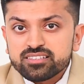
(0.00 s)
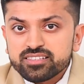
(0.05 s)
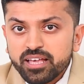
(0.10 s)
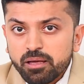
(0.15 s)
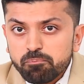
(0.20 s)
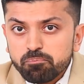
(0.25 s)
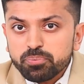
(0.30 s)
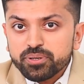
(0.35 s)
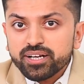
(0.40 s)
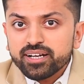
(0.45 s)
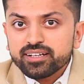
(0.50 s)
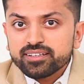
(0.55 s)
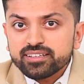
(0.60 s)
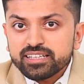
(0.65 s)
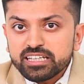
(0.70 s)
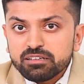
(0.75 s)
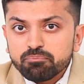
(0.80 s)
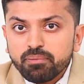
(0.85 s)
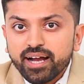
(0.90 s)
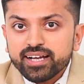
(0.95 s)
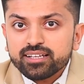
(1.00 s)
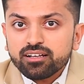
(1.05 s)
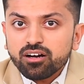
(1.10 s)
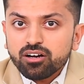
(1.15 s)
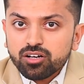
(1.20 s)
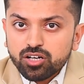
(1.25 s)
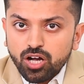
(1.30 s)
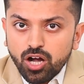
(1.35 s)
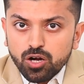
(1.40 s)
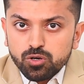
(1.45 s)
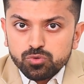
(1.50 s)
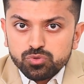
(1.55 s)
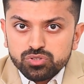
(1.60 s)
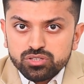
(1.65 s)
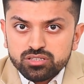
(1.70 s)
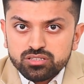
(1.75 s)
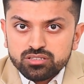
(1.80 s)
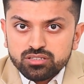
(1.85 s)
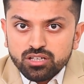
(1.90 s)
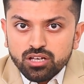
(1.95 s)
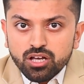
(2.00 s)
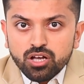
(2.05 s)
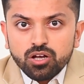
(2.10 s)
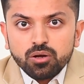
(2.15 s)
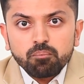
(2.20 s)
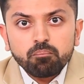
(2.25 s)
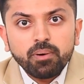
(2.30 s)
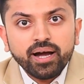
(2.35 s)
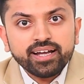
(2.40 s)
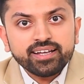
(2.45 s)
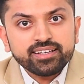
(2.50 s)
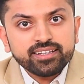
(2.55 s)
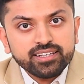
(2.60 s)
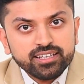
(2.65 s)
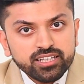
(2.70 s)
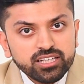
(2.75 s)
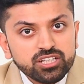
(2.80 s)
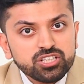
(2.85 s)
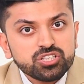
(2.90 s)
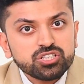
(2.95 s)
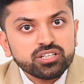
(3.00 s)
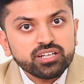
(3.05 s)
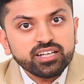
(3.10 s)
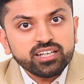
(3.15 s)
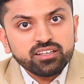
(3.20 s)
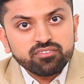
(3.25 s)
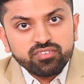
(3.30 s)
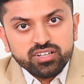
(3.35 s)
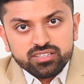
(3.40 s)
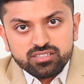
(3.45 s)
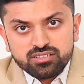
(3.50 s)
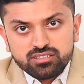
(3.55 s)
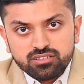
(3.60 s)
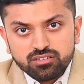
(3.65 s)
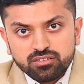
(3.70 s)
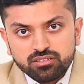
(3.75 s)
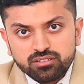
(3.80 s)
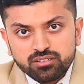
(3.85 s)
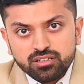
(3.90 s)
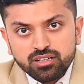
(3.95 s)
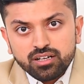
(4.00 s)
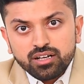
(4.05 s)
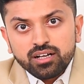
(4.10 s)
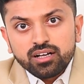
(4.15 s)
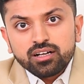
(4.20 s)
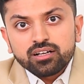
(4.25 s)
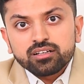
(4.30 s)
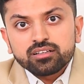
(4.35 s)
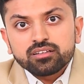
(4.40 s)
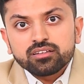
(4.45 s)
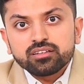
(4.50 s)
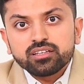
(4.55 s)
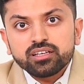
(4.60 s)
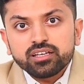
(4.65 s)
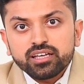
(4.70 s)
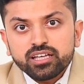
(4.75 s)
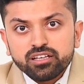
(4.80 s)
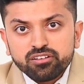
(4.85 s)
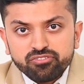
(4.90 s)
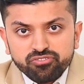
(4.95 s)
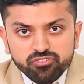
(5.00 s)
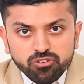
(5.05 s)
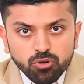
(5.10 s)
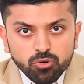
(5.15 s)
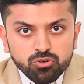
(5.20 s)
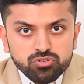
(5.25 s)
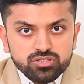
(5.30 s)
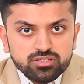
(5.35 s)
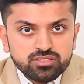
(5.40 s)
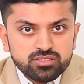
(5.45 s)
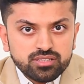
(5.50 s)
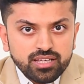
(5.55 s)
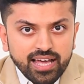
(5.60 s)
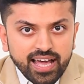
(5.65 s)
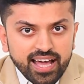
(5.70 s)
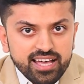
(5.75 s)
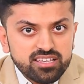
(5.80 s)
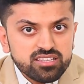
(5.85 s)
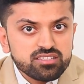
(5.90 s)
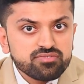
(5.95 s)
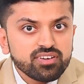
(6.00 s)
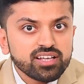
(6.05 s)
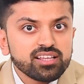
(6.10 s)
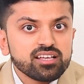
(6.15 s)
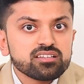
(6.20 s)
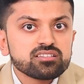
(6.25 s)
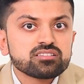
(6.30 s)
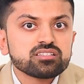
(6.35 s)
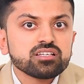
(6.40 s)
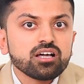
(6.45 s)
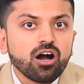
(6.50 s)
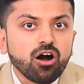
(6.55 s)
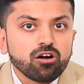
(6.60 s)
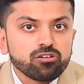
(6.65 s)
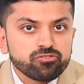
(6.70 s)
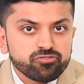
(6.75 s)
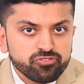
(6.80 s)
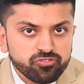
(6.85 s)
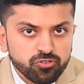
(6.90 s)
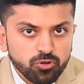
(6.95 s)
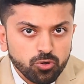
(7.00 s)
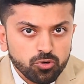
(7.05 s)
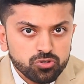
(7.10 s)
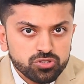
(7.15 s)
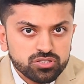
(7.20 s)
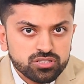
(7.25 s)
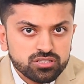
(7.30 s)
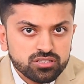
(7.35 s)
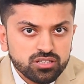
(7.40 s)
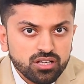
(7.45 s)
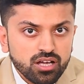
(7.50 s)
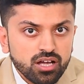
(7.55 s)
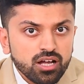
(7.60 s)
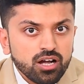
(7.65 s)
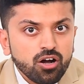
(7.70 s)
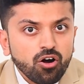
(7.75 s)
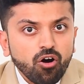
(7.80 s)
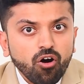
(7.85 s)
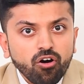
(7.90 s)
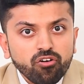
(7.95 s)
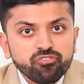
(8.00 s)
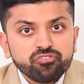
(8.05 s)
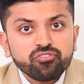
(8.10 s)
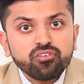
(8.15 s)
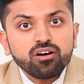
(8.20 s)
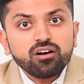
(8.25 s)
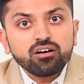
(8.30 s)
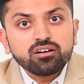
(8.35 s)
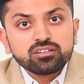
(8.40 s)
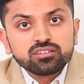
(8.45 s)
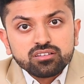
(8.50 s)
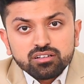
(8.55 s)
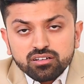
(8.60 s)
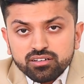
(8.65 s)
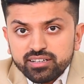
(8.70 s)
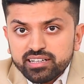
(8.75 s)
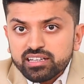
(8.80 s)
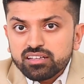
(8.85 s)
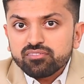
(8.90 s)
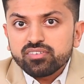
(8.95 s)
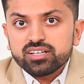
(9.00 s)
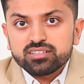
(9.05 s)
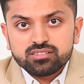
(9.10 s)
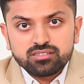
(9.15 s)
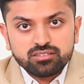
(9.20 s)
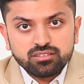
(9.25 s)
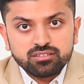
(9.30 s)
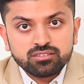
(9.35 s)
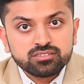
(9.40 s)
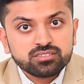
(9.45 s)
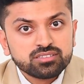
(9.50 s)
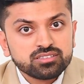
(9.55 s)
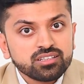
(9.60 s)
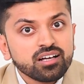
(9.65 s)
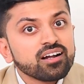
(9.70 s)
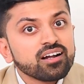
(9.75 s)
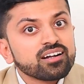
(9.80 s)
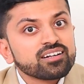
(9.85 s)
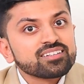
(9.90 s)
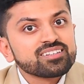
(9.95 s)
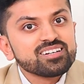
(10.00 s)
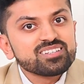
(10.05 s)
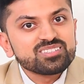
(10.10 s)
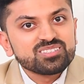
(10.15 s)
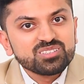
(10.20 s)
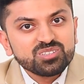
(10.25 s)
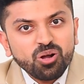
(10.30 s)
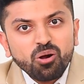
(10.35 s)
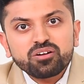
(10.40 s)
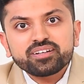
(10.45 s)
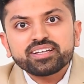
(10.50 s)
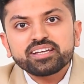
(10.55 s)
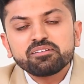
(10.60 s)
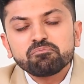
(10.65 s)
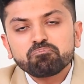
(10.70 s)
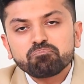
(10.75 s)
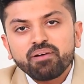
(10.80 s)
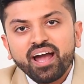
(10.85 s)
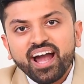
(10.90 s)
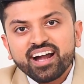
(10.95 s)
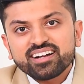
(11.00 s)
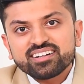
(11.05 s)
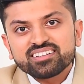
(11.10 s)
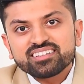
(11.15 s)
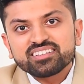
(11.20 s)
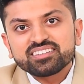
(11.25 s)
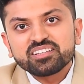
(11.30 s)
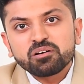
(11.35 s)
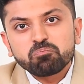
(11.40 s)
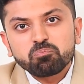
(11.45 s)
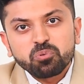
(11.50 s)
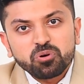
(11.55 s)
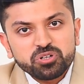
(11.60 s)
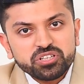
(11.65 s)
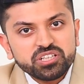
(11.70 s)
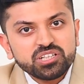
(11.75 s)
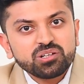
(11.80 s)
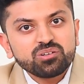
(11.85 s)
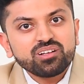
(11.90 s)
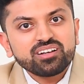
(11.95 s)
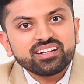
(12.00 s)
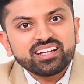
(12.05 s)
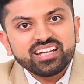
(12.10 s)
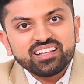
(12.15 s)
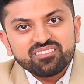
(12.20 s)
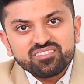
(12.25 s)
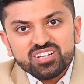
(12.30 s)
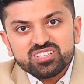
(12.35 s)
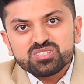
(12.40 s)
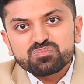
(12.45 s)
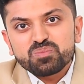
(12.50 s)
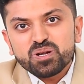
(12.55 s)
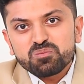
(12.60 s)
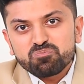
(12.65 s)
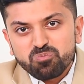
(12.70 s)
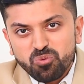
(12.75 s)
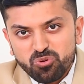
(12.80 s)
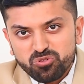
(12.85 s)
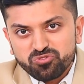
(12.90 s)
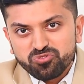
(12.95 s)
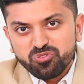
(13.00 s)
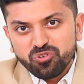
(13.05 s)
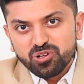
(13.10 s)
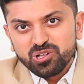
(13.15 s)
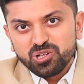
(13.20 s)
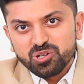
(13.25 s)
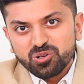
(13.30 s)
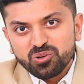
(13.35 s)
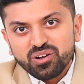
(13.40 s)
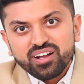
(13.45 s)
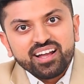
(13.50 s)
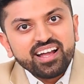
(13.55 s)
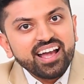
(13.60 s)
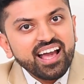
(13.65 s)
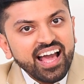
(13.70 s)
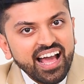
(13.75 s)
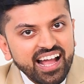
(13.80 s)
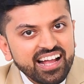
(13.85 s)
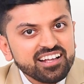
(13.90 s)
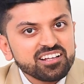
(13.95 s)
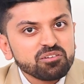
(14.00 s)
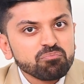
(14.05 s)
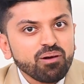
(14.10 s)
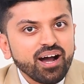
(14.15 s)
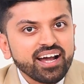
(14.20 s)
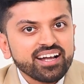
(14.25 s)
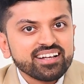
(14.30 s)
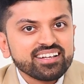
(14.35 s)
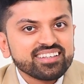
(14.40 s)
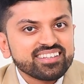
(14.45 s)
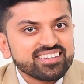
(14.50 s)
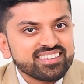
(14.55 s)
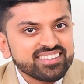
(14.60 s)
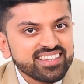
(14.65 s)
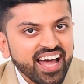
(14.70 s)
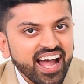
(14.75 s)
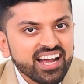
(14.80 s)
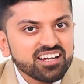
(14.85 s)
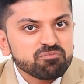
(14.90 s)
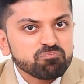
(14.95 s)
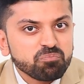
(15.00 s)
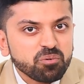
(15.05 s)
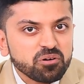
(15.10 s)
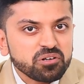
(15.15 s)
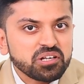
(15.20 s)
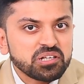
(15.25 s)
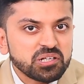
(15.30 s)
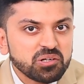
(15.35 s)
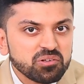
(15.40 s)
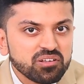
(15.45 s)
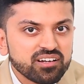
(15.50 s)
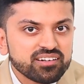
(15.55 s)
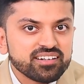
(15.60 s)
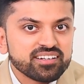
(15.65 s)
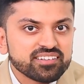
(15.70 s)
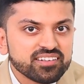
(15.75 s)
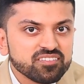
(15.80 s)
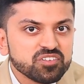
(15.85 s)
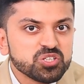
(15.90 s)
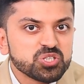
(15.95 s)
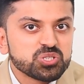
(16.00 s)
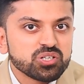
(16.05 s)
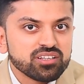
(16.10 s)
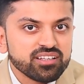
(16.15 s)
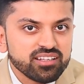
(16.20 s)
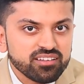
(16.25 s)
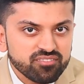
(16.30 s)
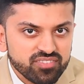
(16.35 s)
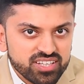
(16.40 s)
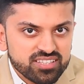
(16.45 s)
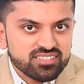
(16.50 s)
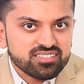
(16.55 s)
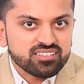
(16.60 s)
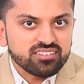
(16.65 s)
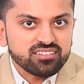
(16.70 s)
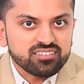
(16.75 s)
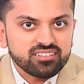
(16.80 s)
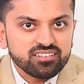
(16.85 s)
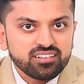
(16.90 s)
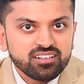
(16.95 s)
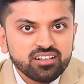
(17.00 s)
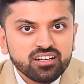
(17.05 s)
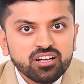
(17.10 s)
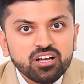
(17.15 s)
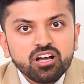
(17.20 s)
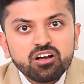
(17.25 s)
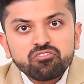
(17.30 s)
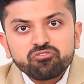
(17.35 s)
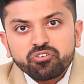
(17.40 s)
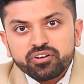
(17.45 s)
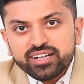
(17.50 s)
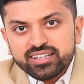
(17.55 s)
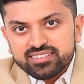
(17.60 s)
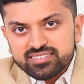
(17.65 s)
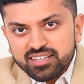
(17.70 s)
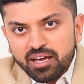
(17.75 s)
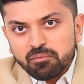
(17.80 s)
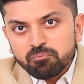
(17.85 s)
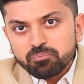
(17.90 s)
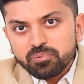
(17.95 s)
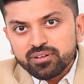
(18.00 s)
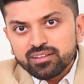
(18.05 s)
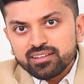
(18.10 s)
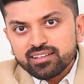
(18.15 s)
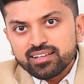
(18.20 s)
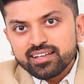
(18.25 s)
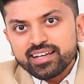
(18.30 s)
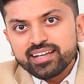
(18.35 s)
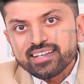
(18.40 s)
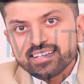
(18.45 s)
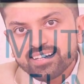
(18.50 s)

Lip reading: separate demat accounts by each investor, the inflows as well as the outflows of other investors does not impact the particular investment portfolio held by that particular individual investor. For example, in